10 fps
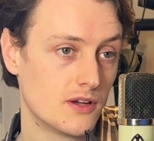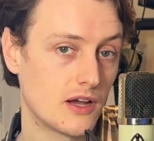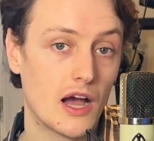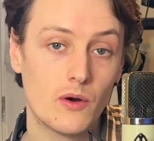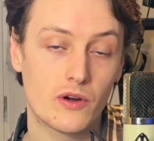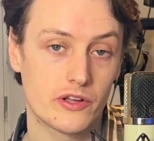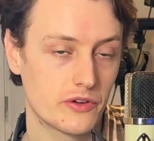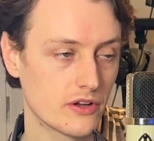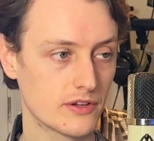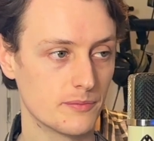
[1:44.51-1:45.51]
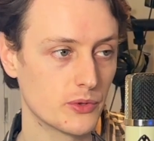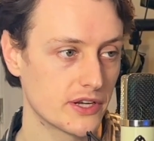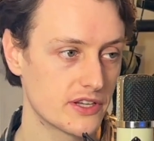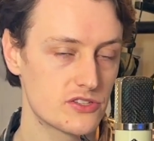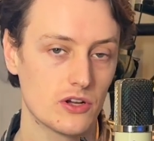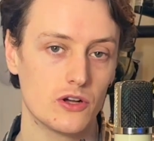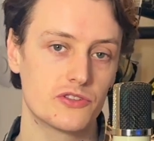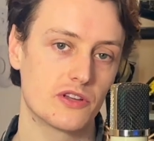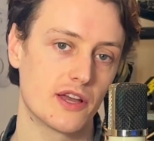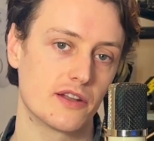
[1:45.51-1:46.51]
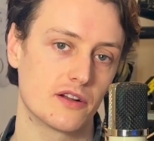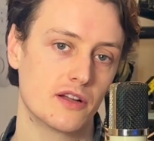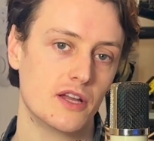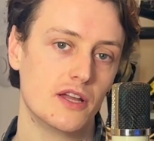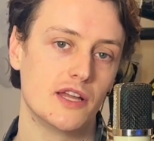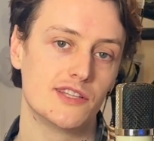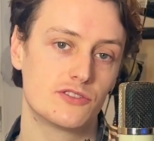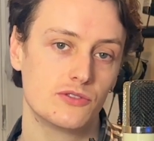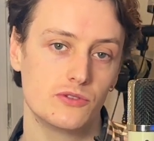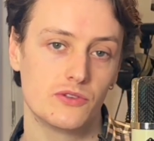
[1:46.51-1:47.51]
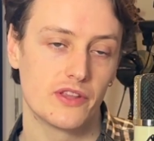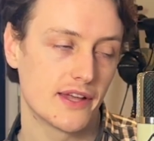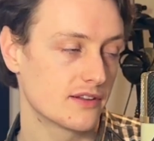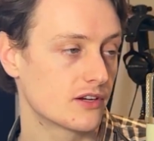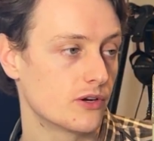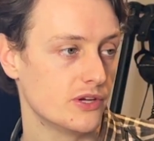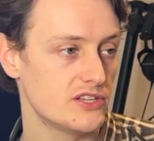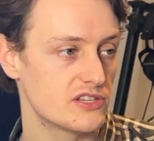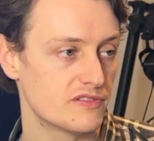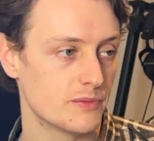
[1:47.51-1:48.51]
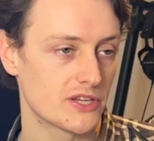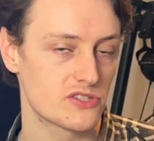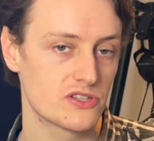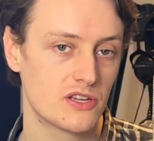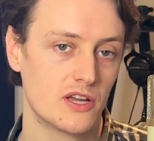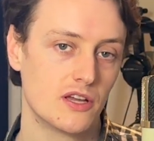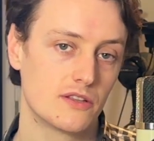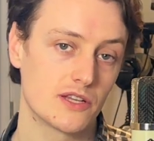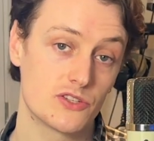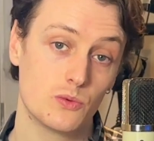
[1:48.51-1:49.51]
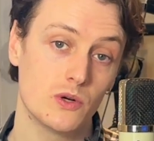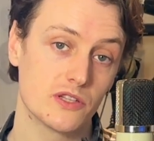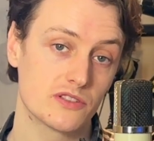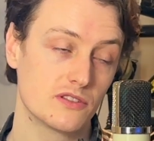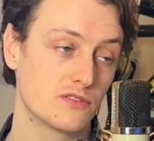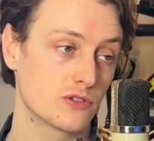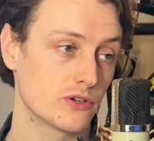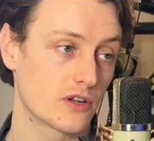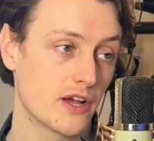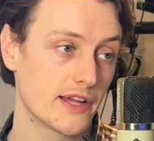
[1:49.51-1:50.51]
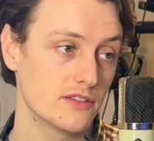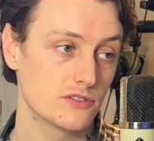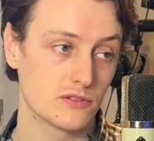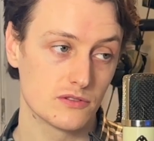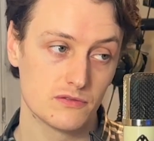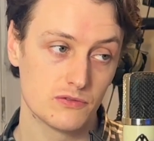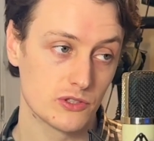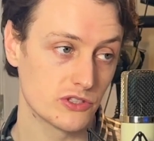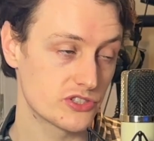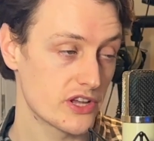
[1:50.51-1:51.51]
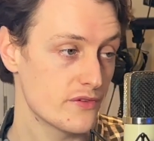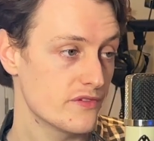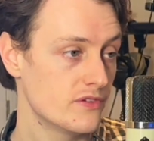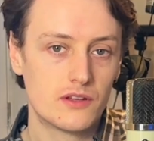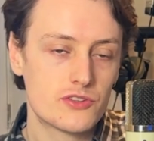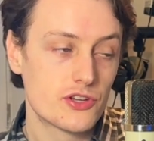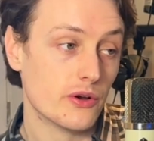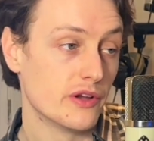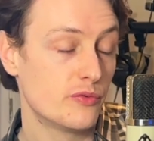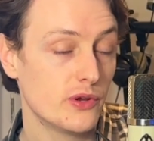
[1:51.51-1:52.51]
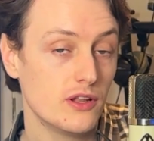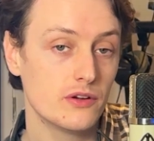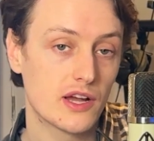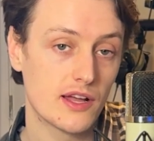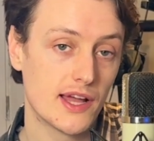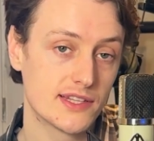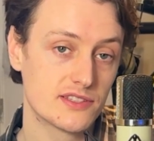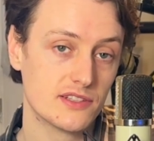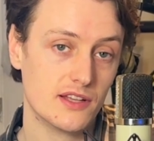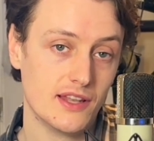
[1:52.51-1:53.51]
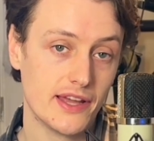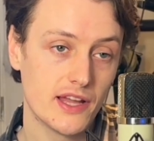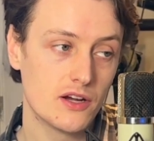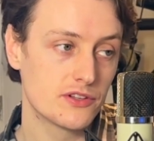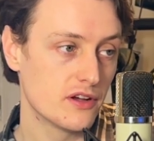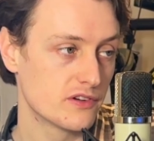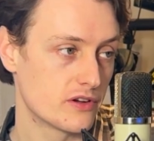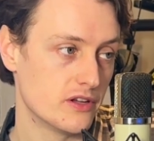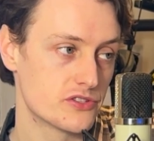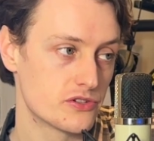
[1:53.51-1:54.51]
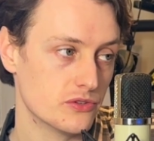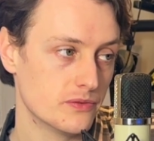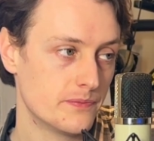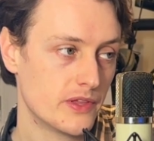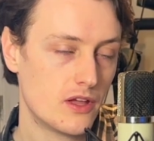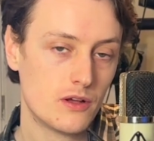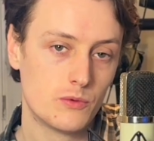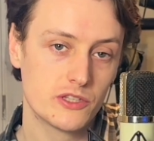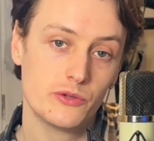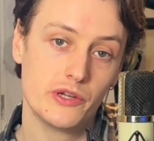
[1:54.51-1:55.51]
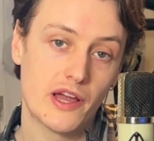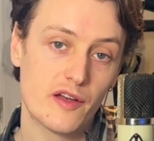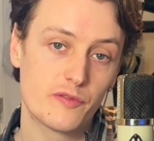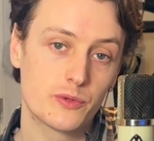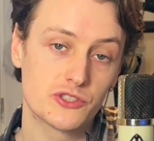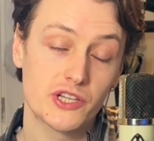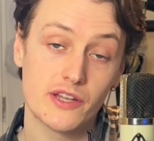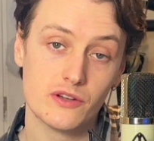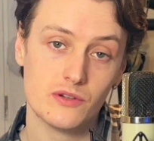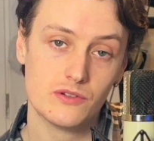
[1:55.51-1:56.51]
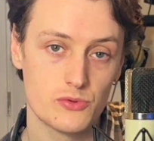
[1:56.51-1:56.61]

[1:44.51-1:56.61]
How are you gonna bring this all together into that cohesive mix that you want for your clients or for yourself? So if we look at a layout of a console, what do we have per channel?